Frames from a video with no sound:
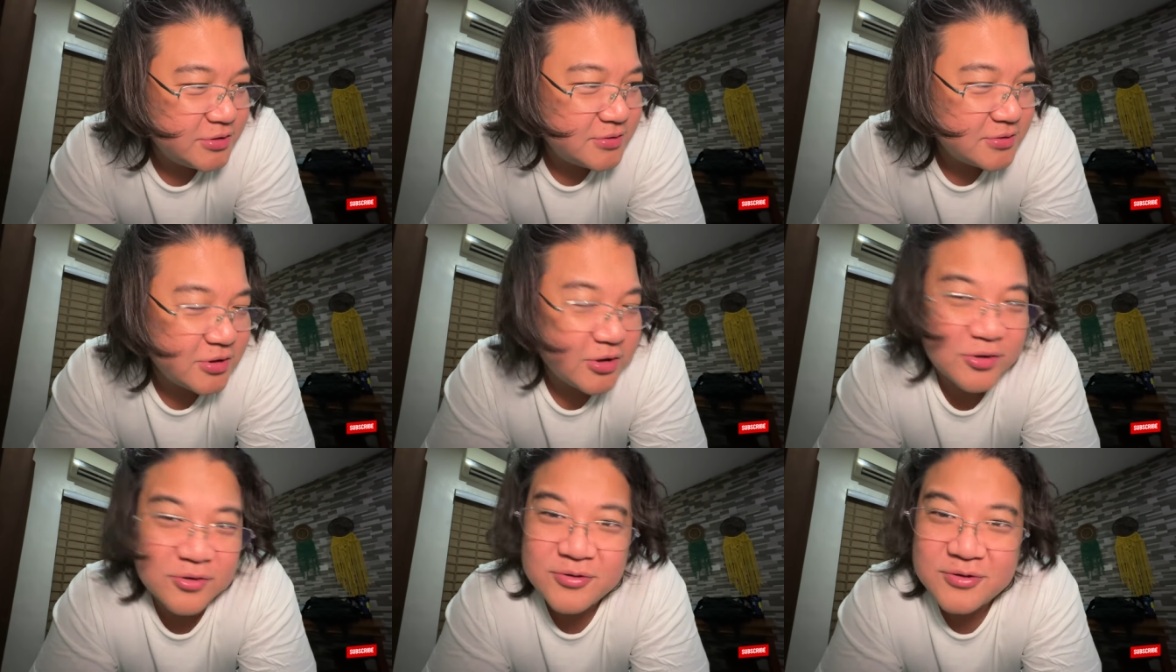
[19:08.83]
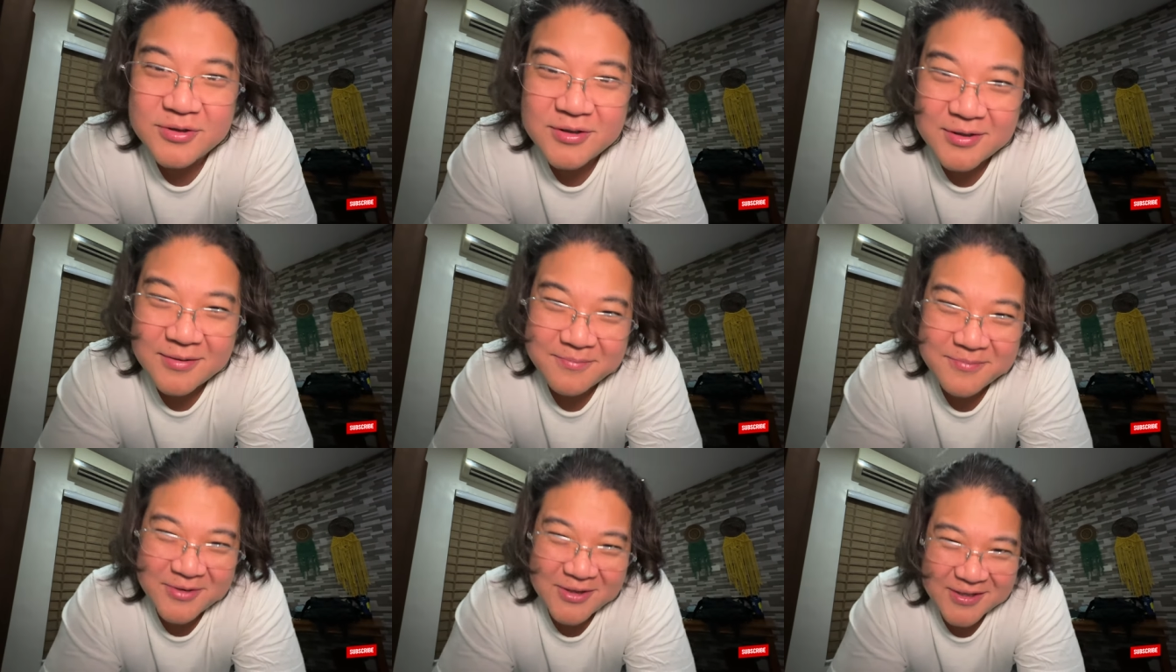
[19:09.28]
No,
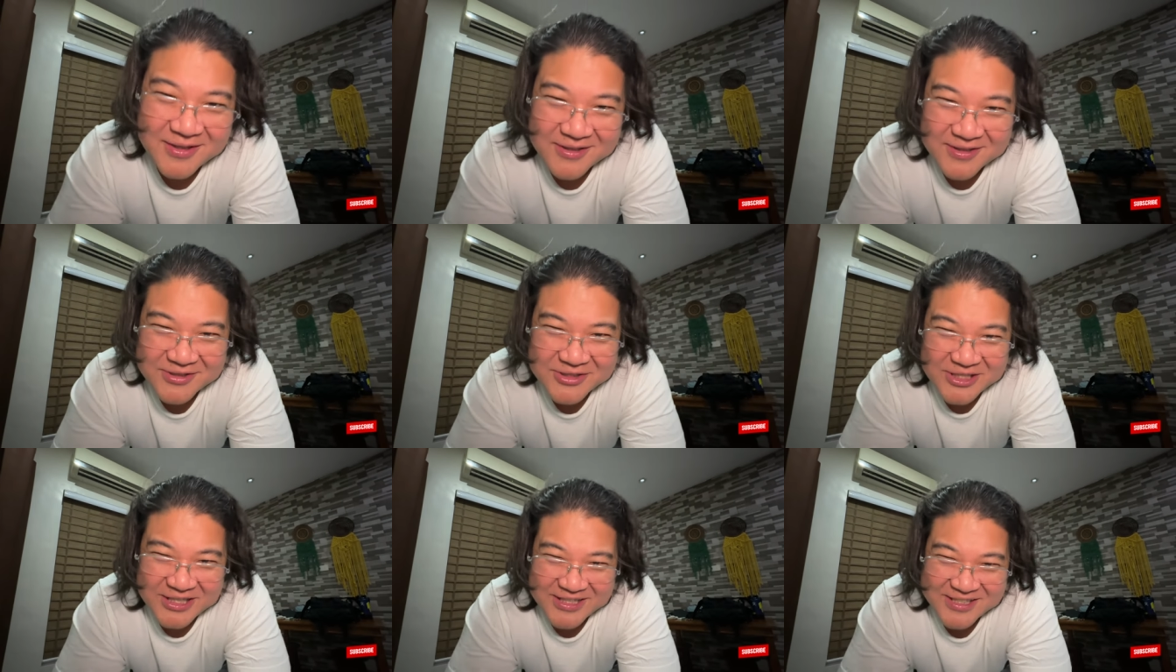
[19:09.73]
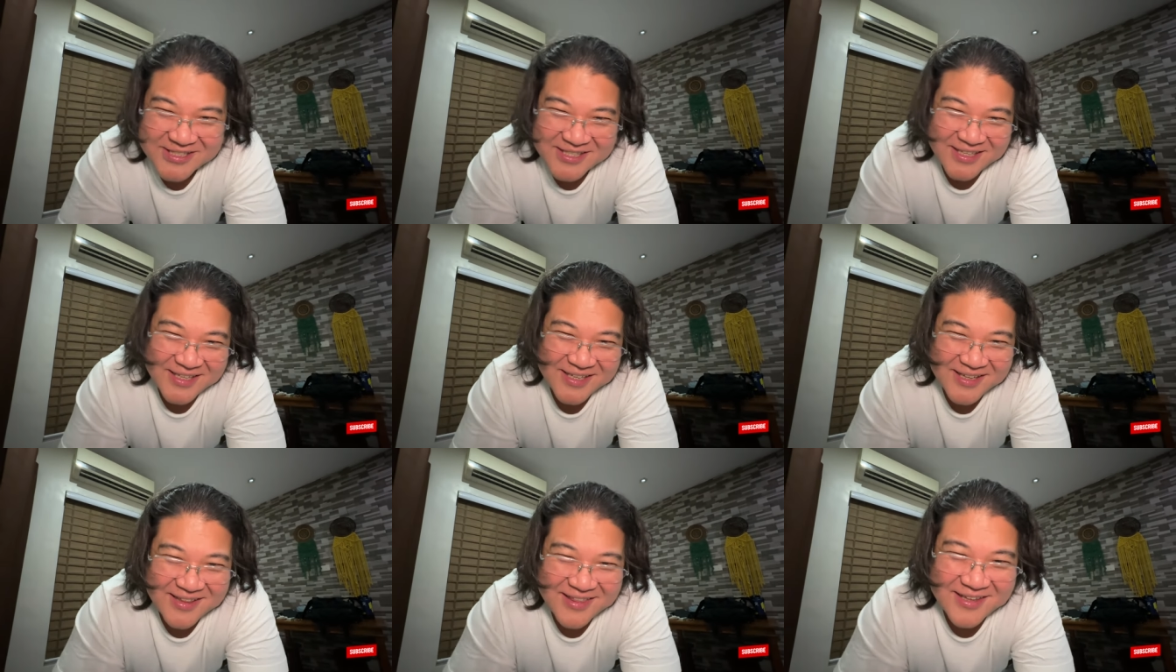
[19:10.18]
I'm not gonna change
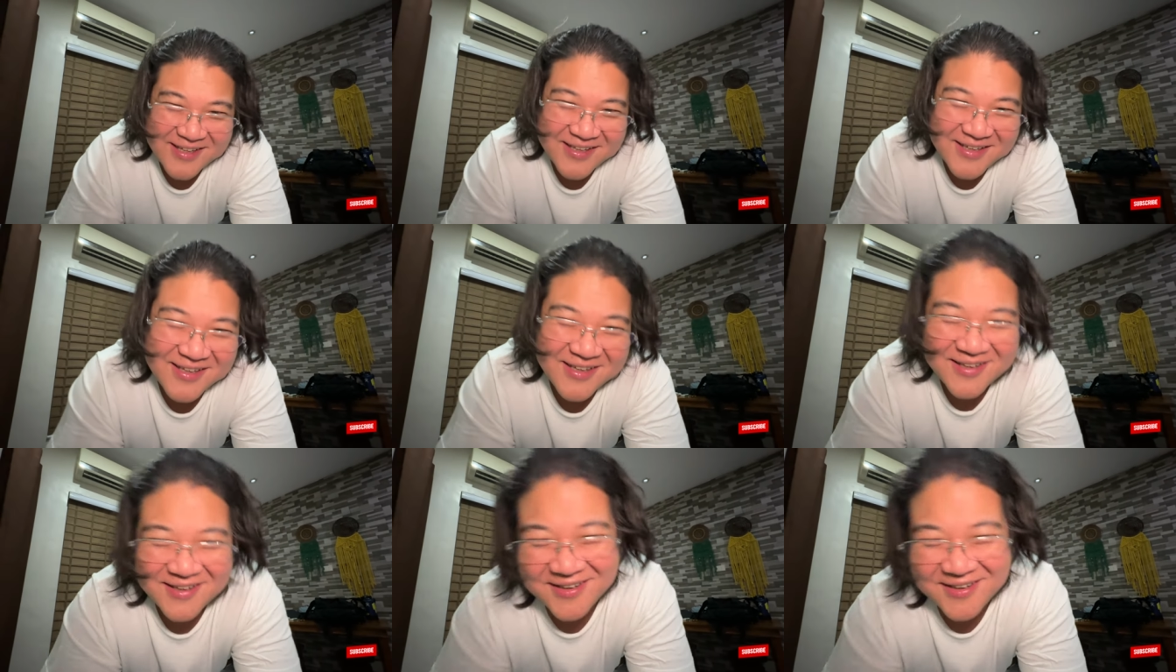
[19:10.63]
anything.